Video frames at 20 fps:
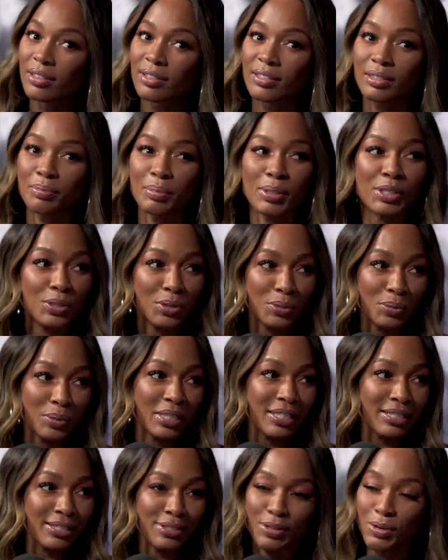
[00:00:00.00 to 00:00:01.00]
It's been two
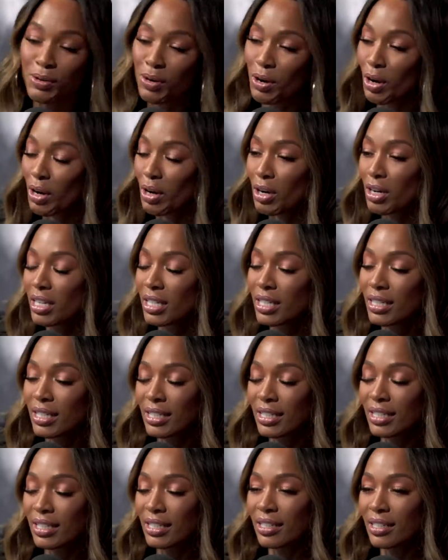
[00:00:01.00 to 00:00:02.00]
weeks, no call
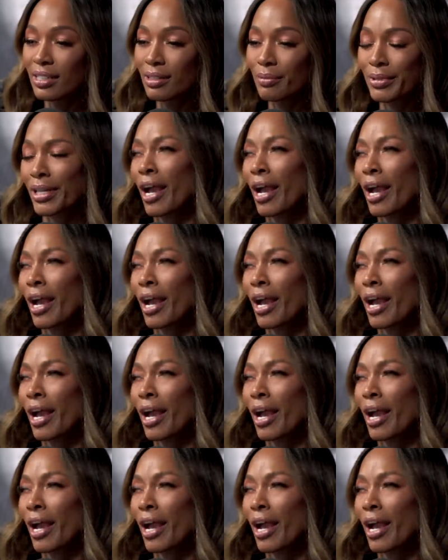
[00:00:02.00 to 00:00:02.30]
um,